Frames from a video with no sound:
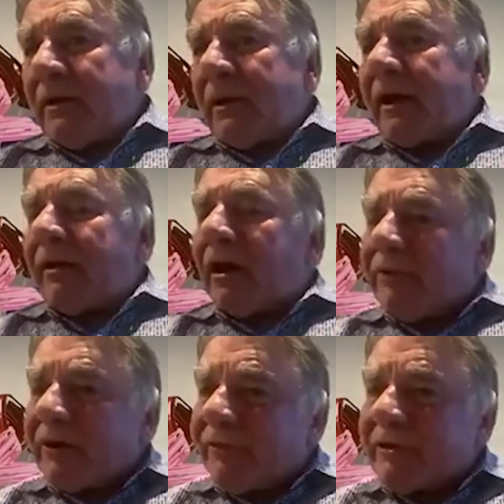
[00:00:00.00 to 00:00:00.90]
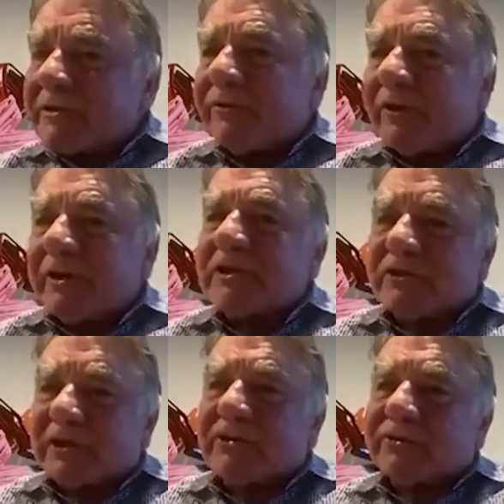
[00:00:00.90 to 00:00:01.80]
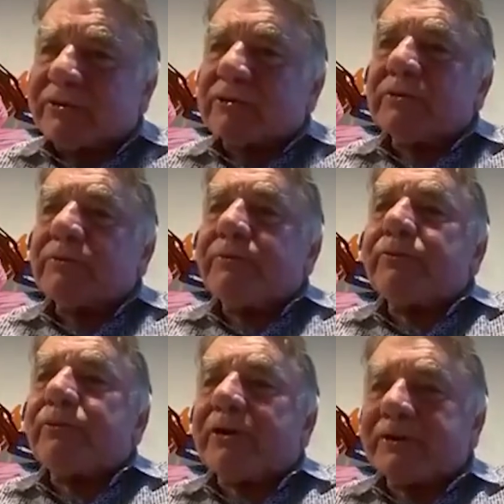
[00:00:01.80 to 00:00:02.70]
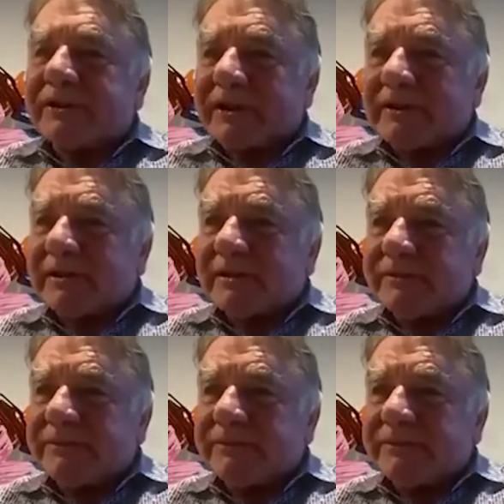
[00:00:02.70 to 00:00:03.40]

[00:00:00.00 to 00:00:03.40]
And IVF is a very stressful process.